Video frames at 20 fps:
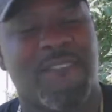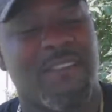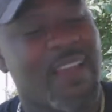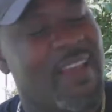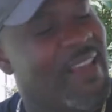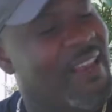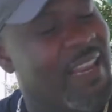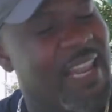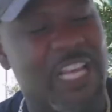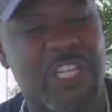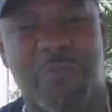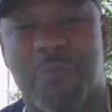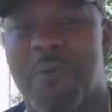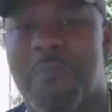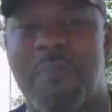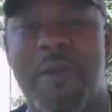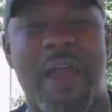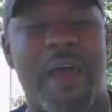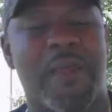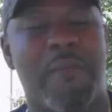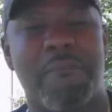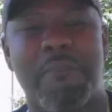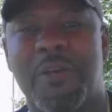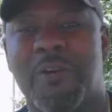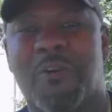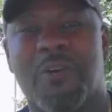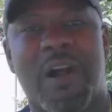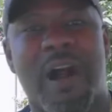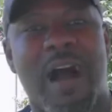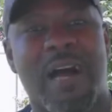and let's prepare to
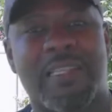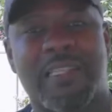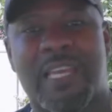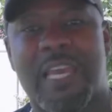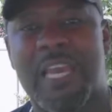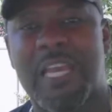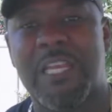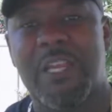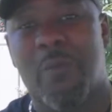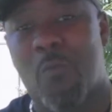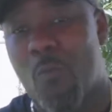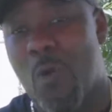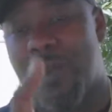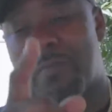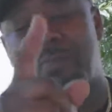build God's kingdom one